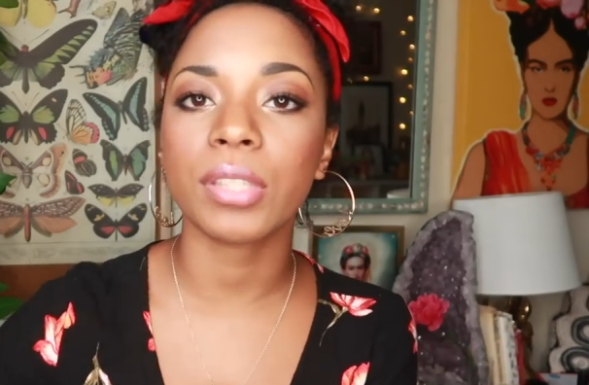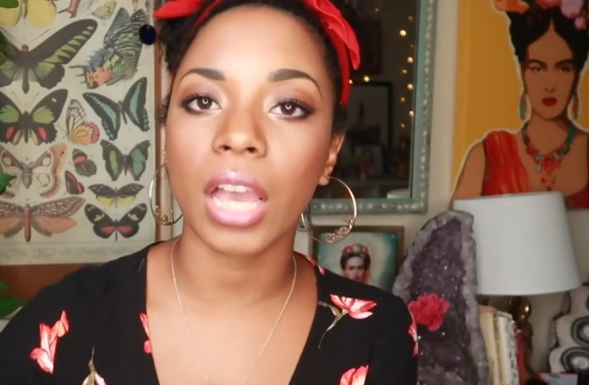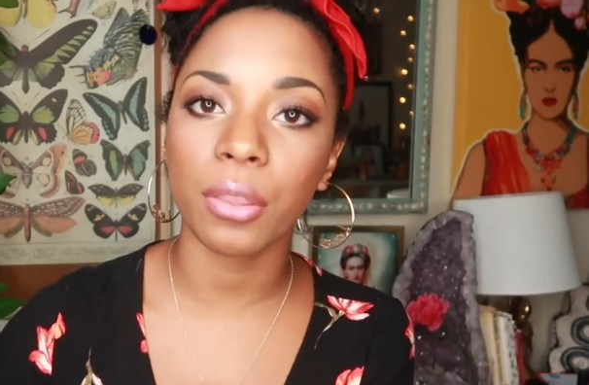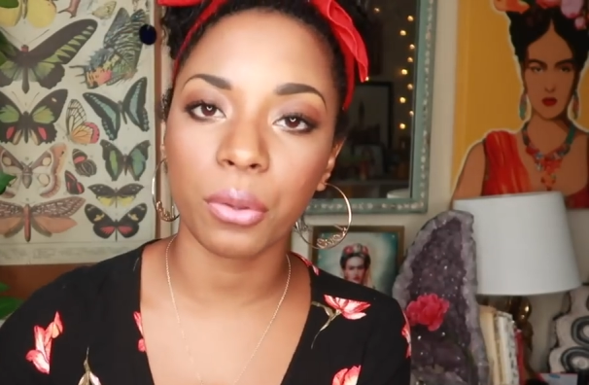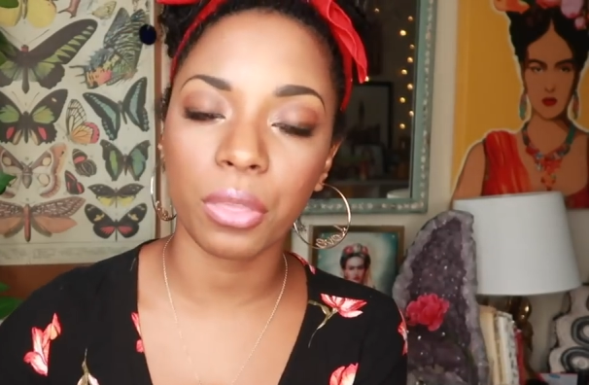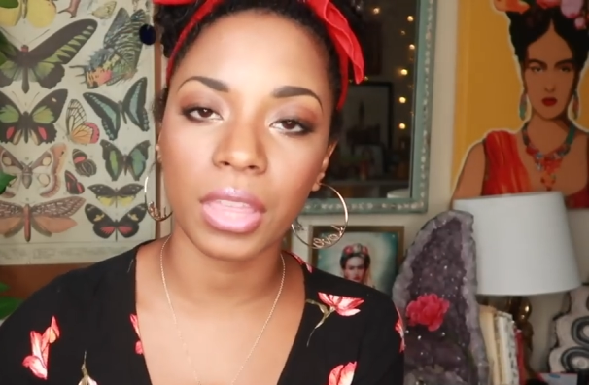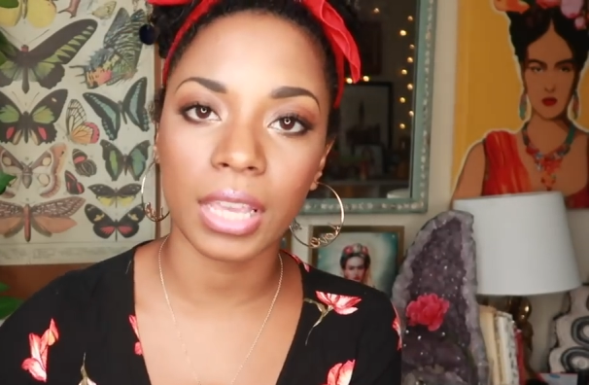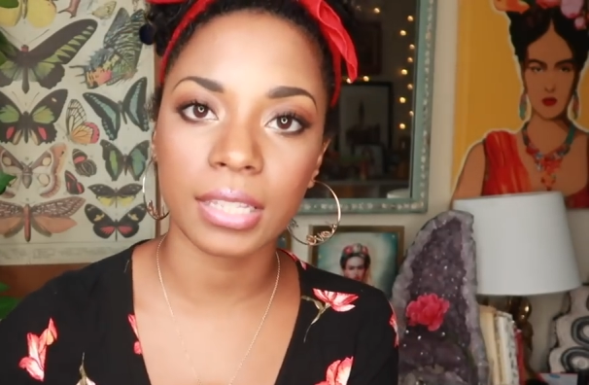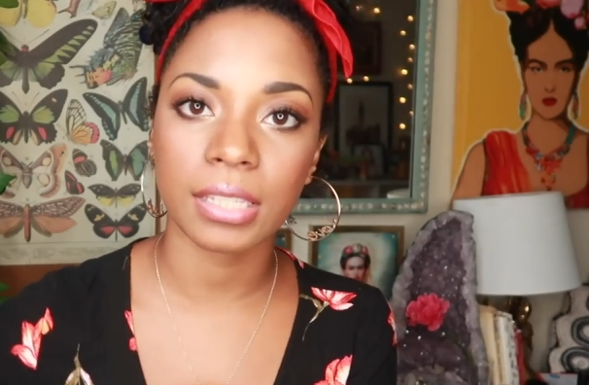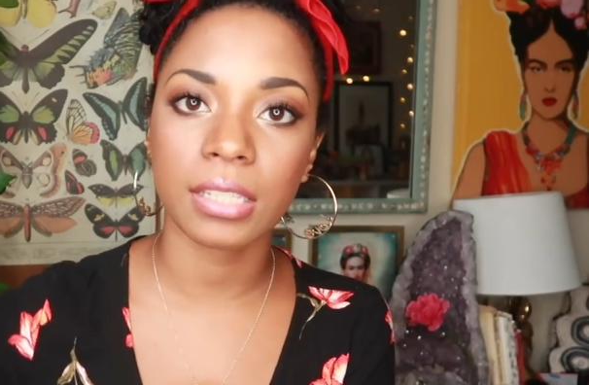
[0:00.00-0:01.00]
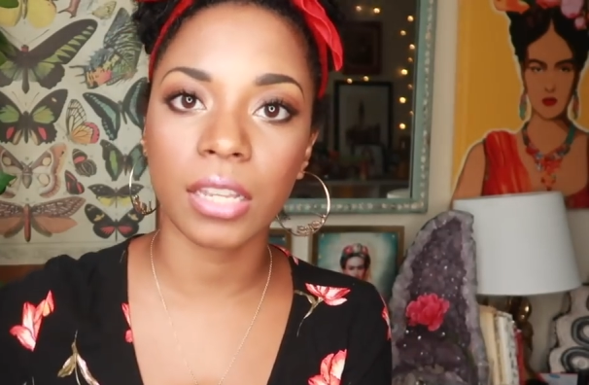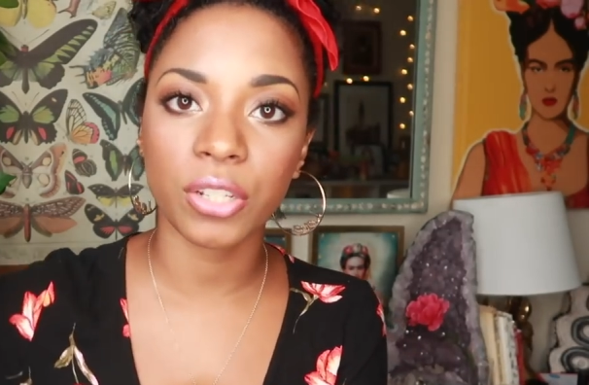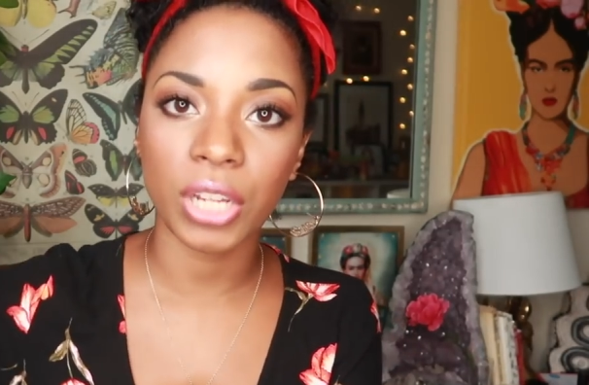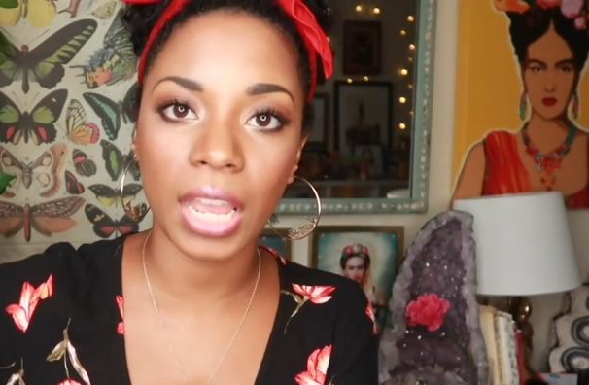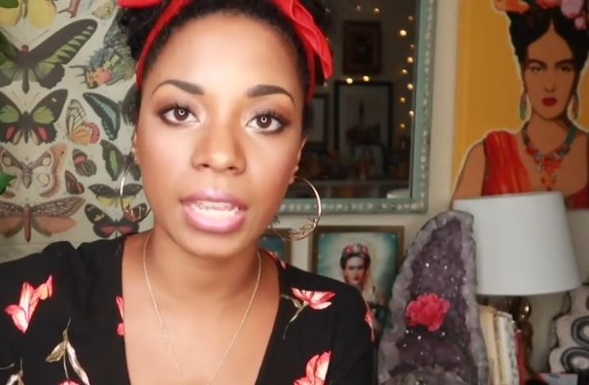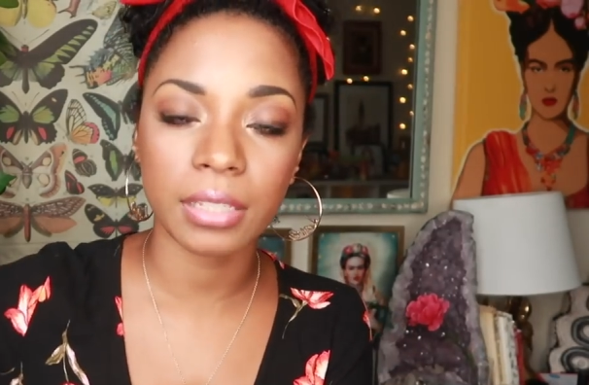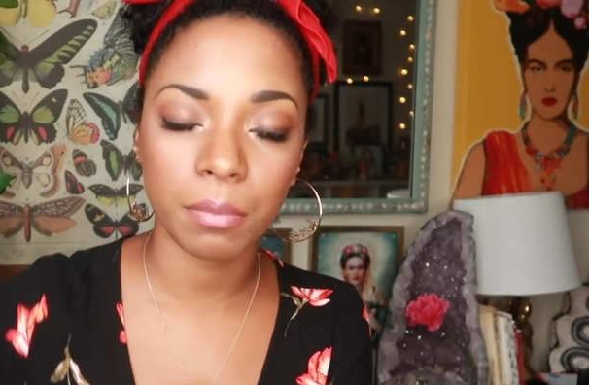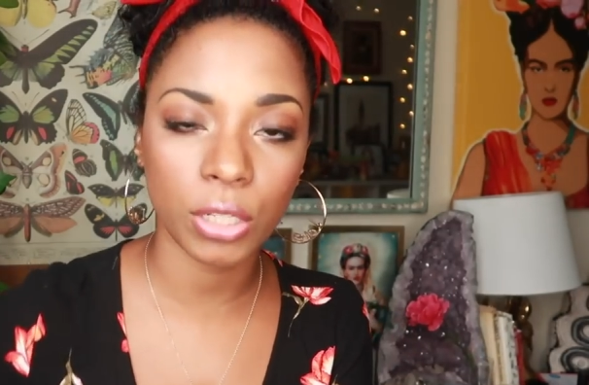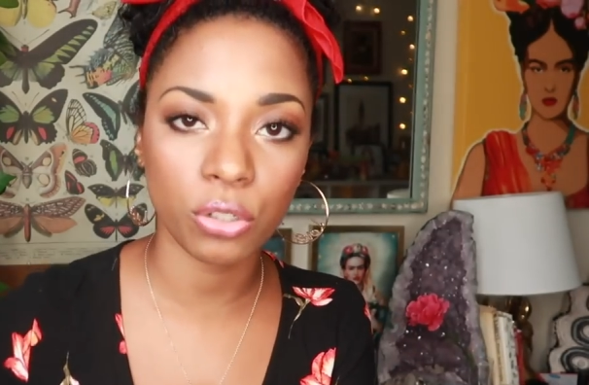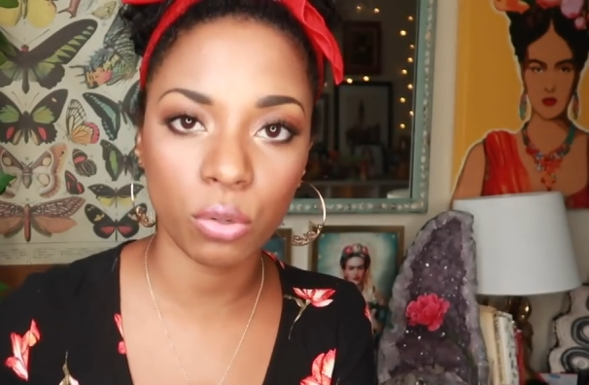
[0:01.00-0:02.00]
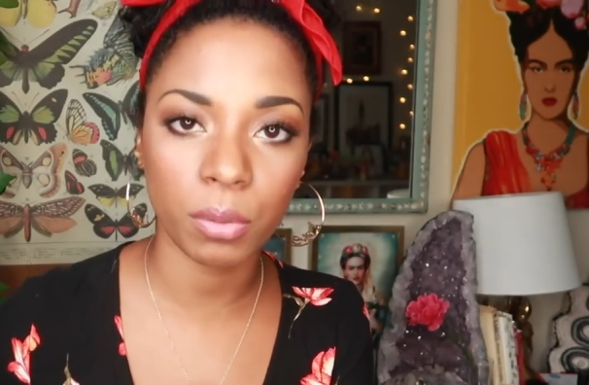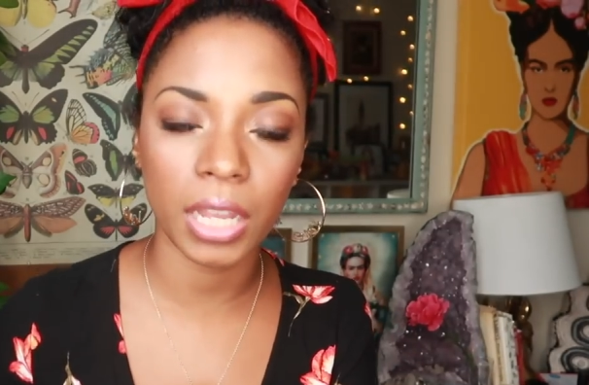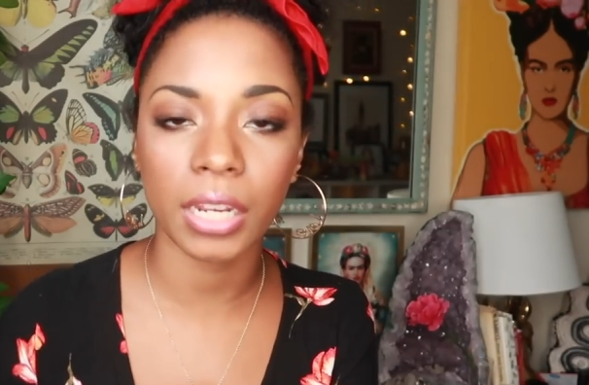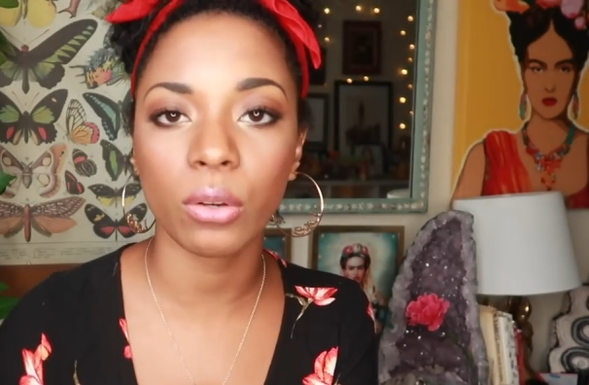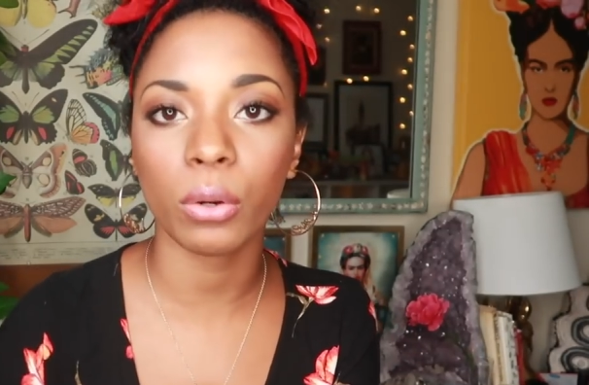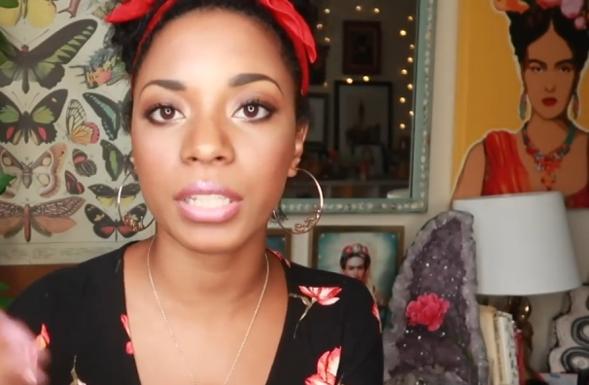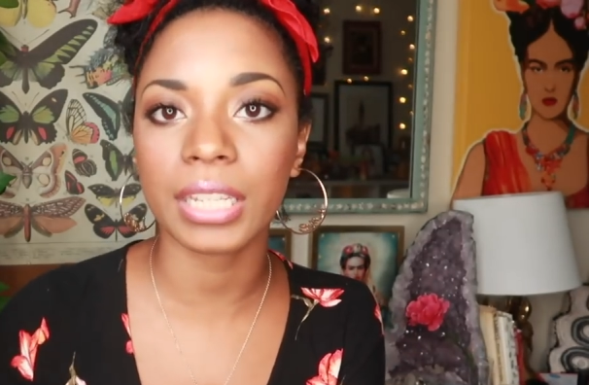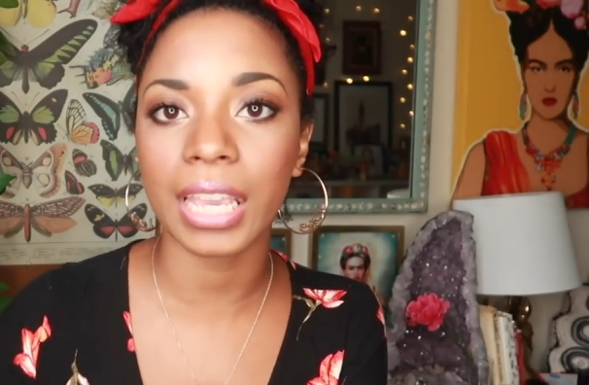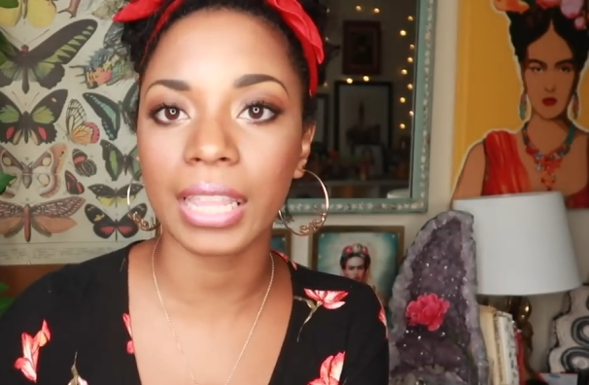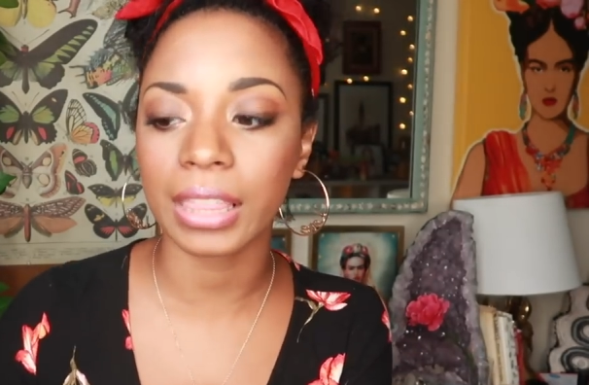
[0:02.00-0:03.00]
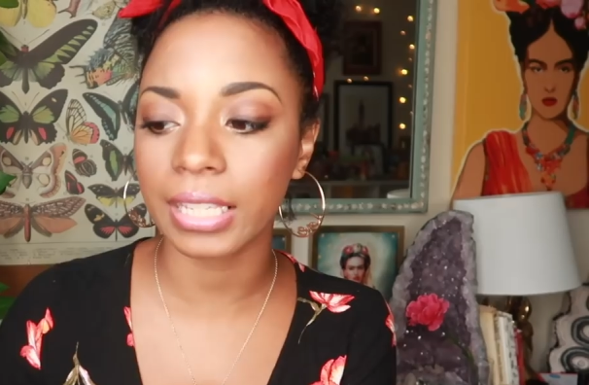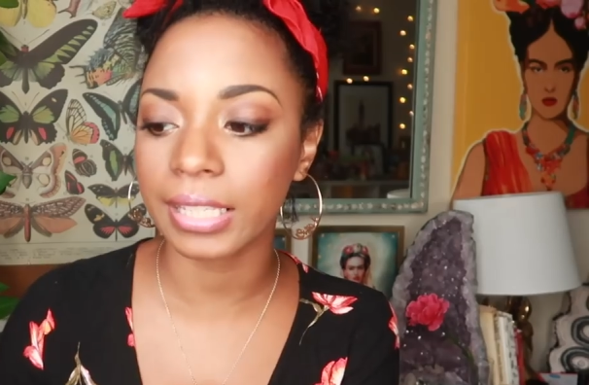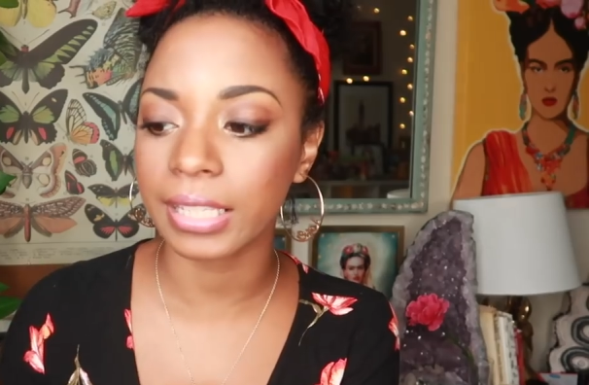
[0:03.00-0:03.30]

Speaker 1: use other things such as menstrual blood in order to get the